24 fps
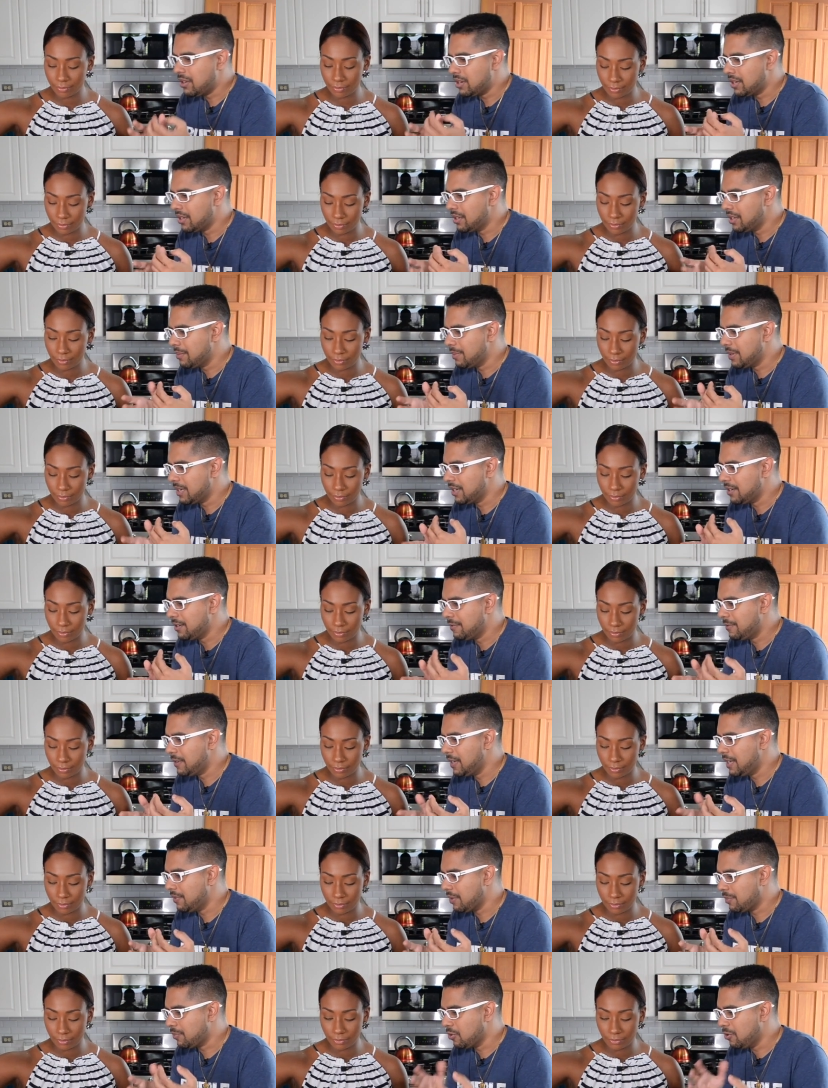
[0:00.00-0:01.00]
Speaker 1: on a little bit of the
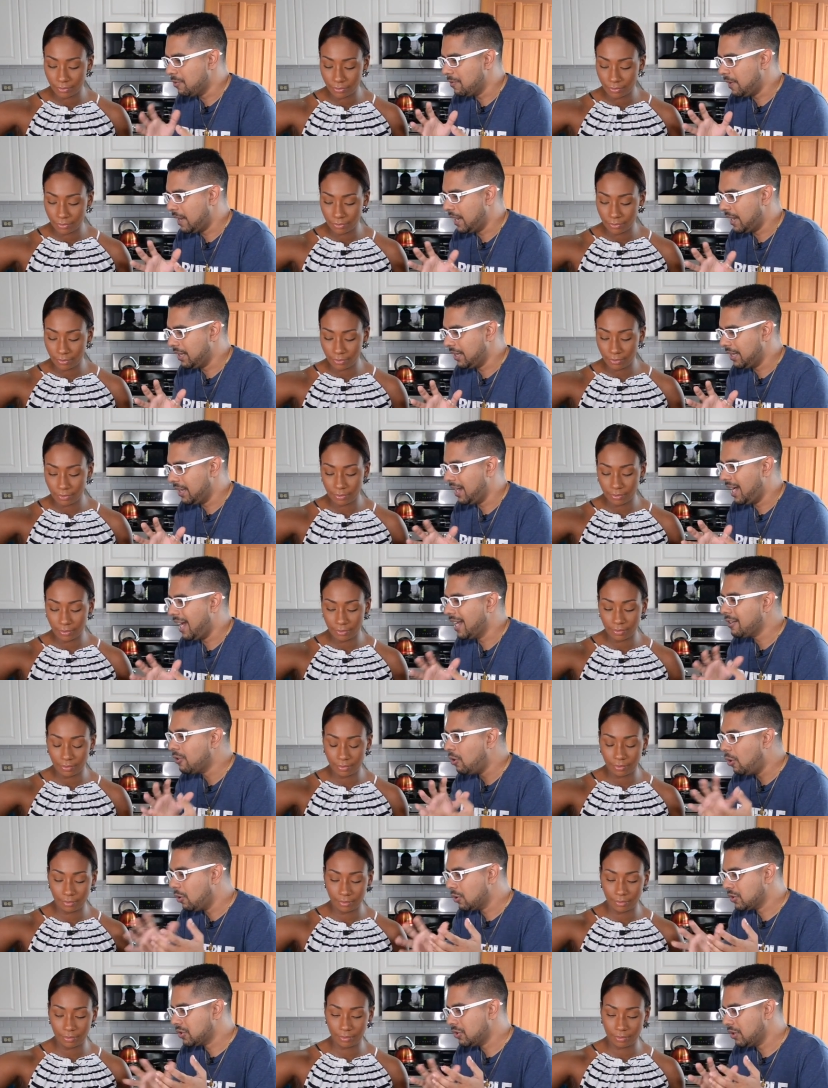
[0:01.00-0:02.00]
flavor profile there and
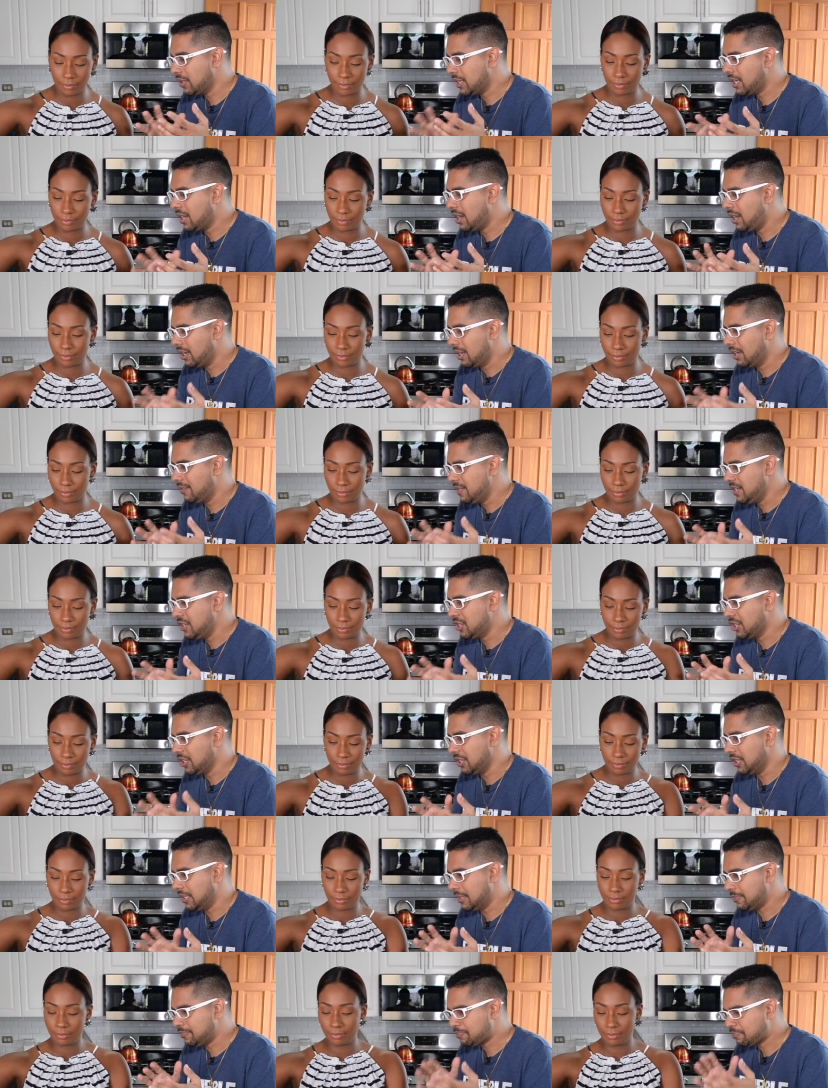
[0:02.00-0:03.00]
also on the color of the
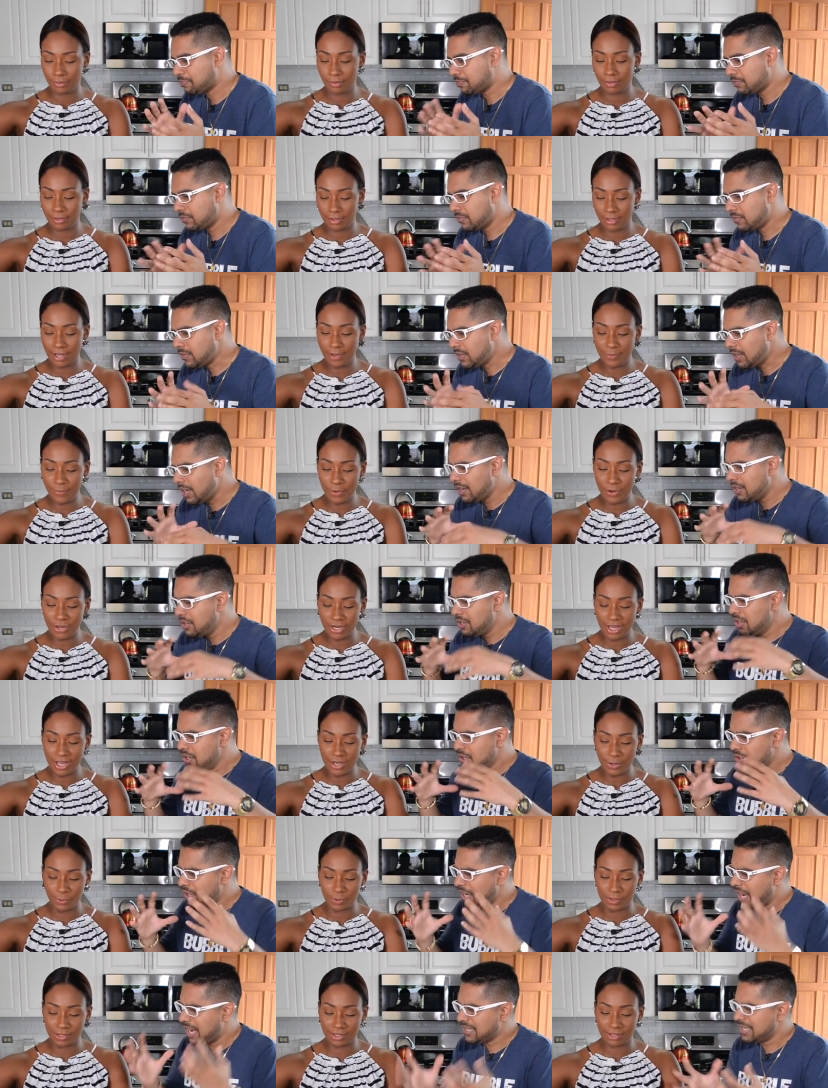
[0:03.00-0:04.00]
sugar. Come on
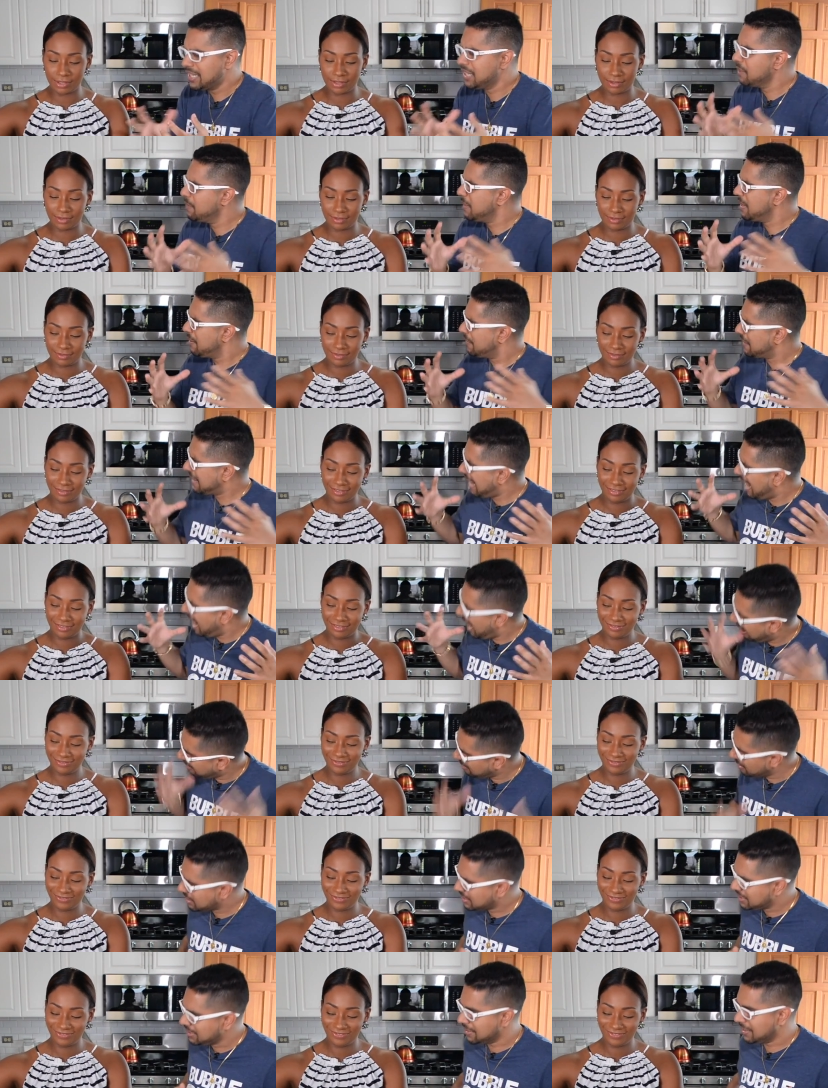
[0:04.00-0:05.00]
out. So it has a little bit of
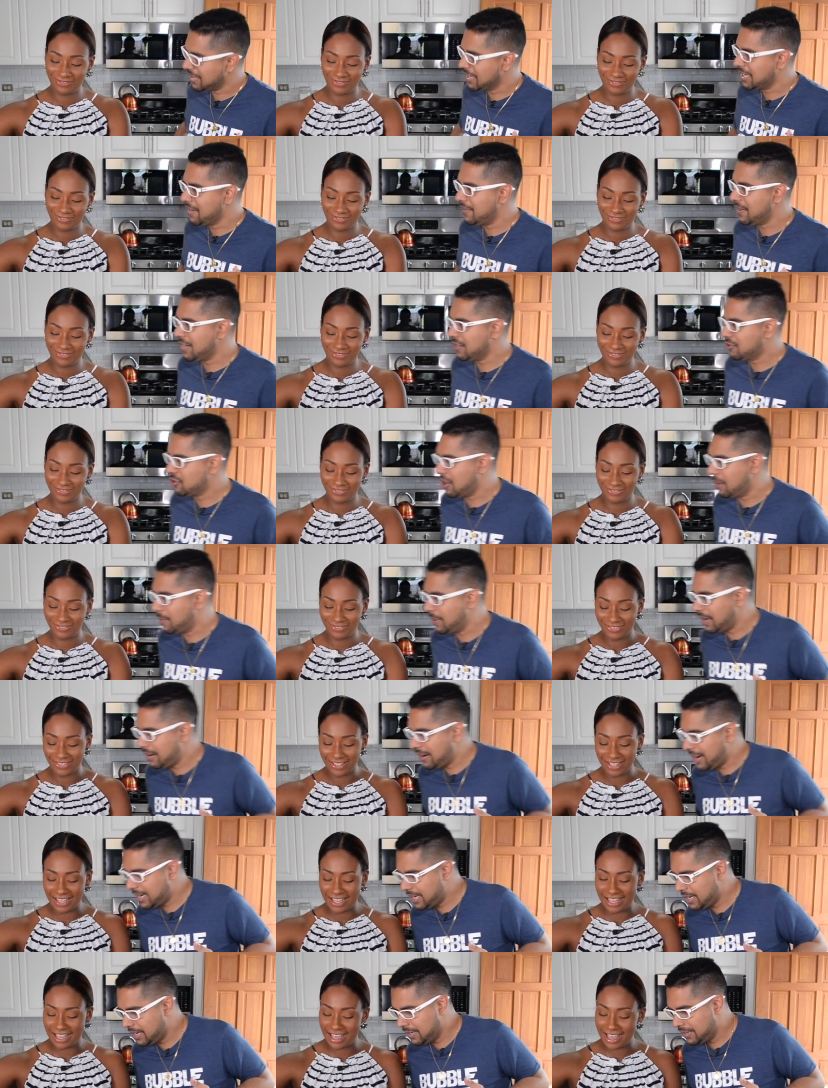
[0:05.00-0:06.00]
character. It giving you trouble
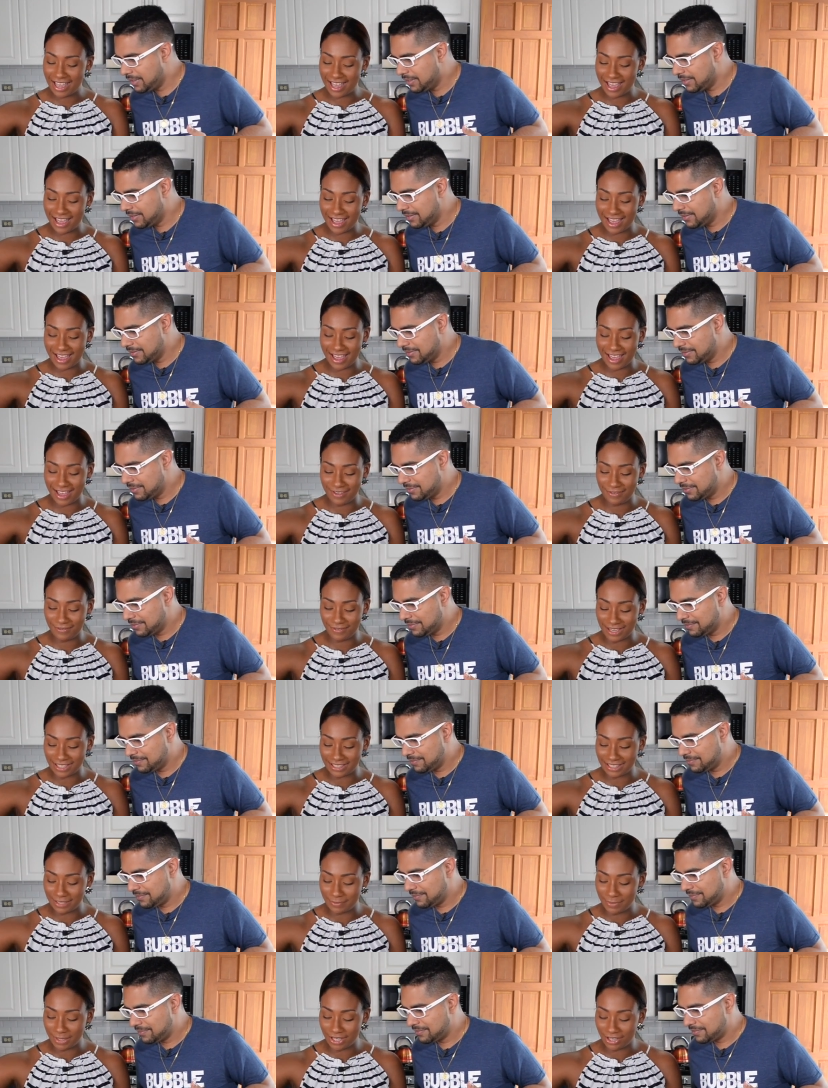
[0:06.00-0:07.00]
already?
Speaker 2: Yeah, you are
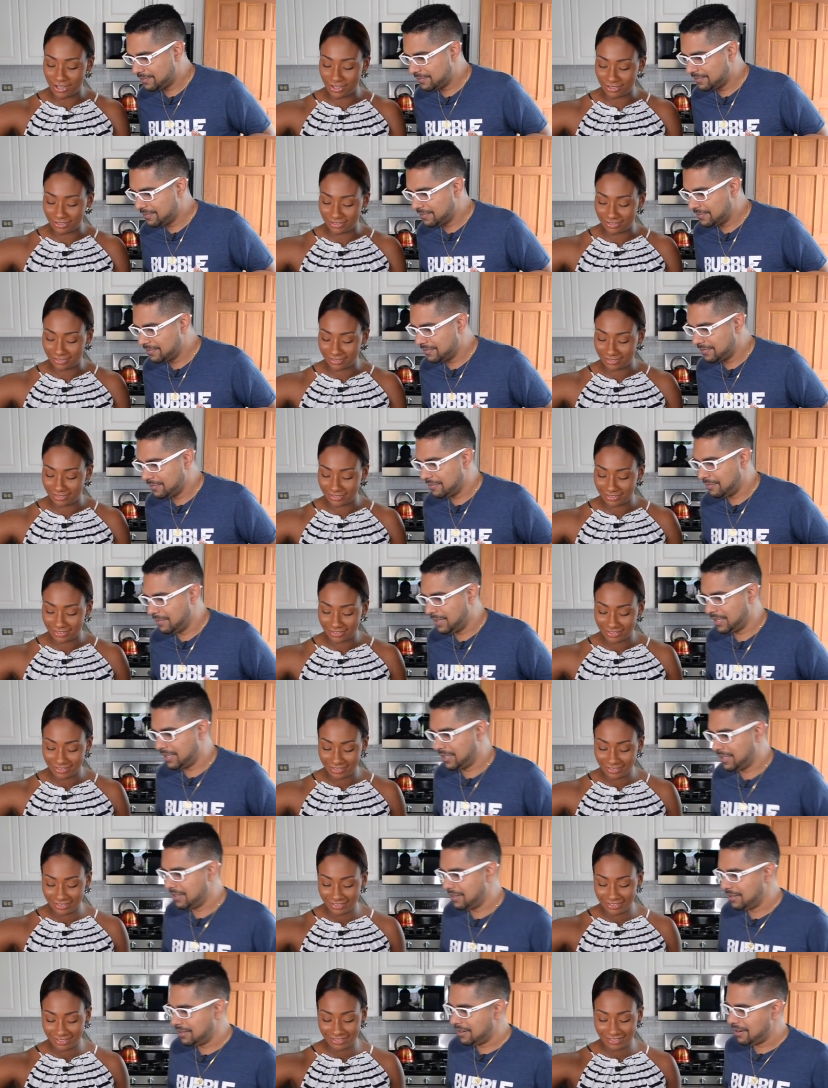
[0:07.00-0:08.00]
fighting it up.
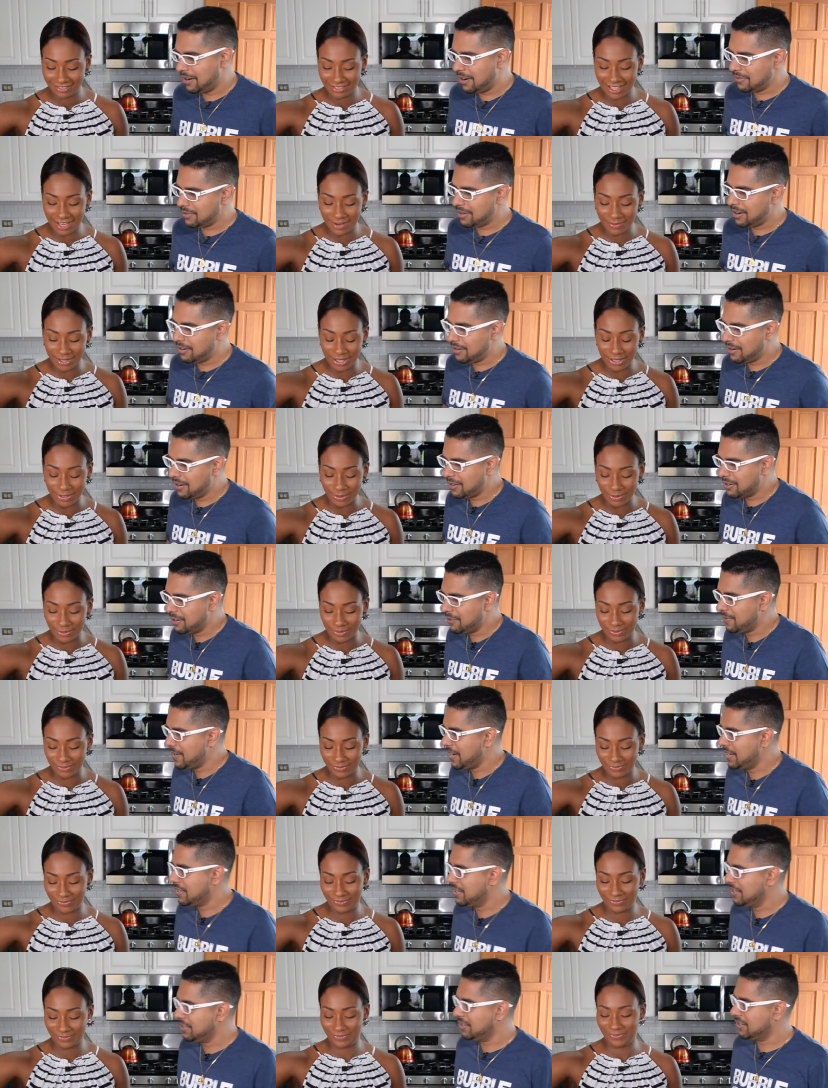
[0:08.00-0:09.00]
Speaker 1: But uh, how, how you go. go
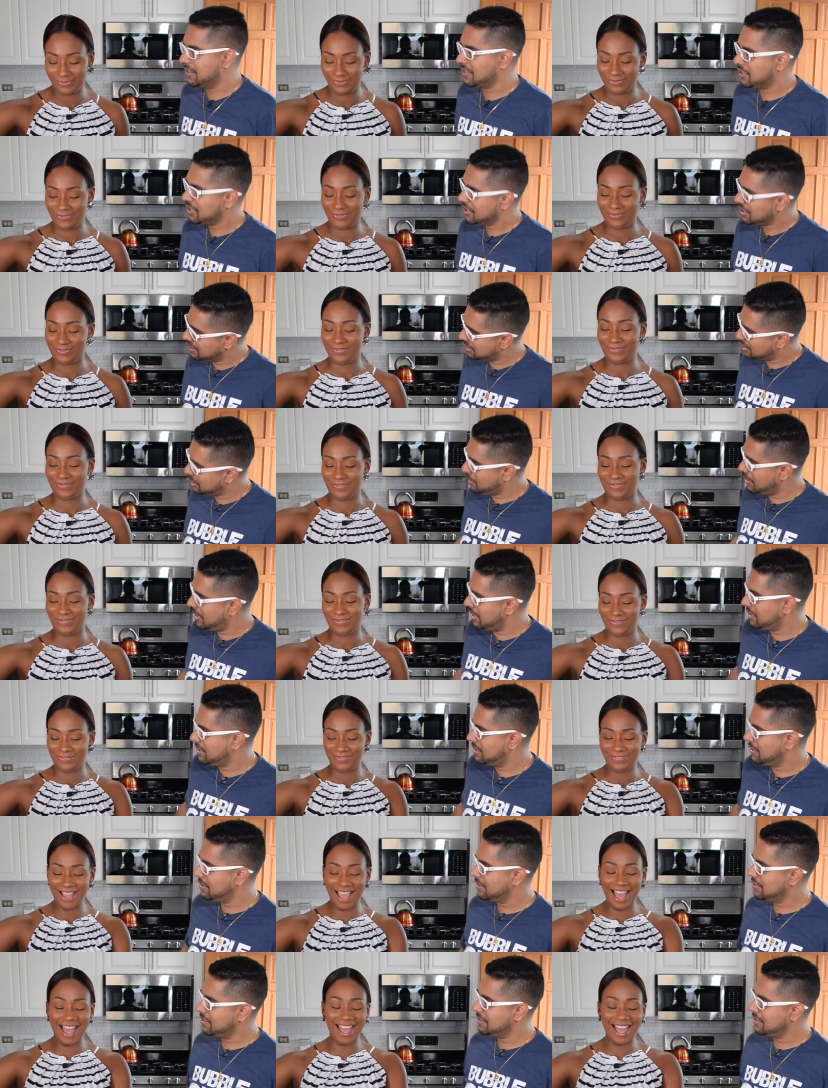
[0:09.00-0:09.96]
fight your dong? Sugar sweet.